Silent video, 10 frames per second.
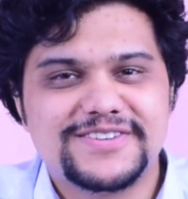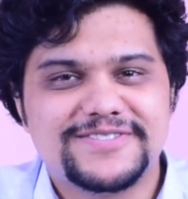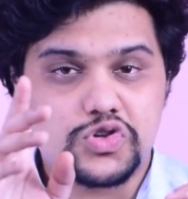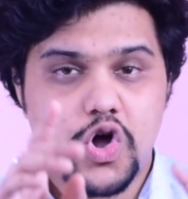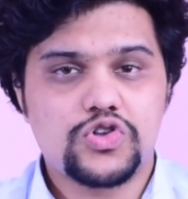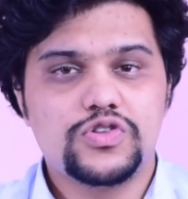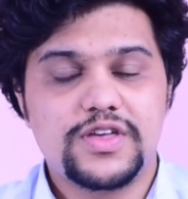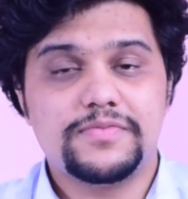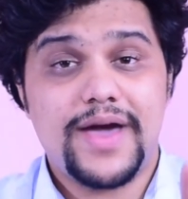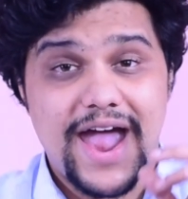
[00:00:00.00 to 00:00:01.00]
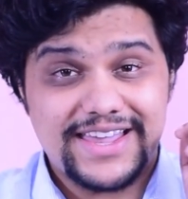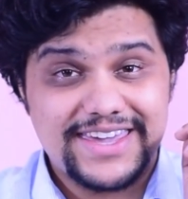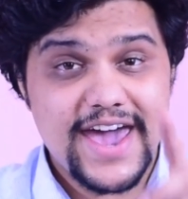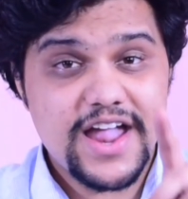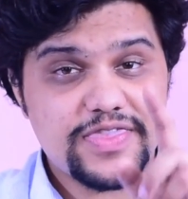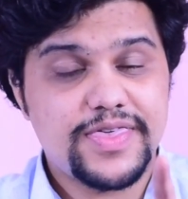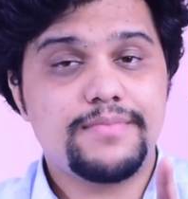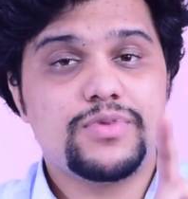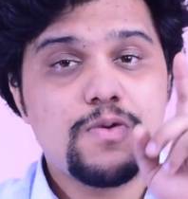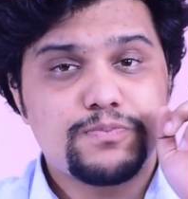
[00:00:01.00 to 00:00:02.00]
Talk to them and get
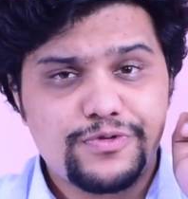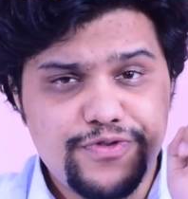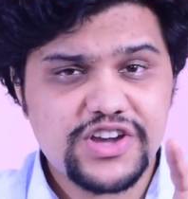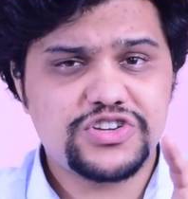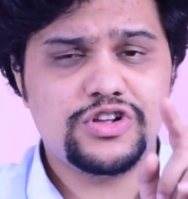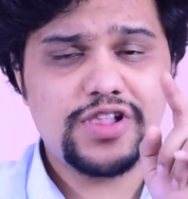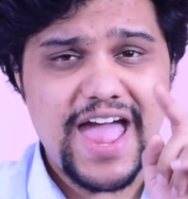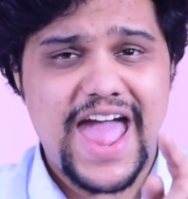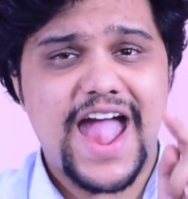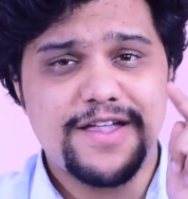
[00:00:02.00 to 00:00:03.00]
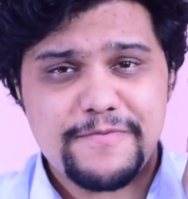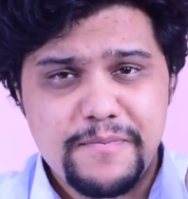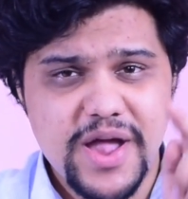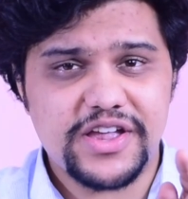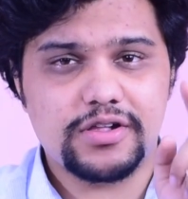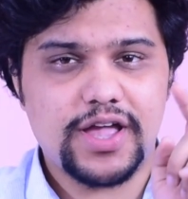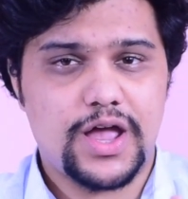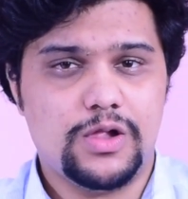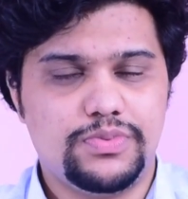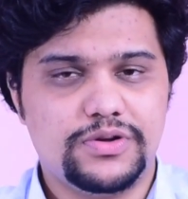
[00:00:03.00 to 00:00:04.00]
them professional and medical help.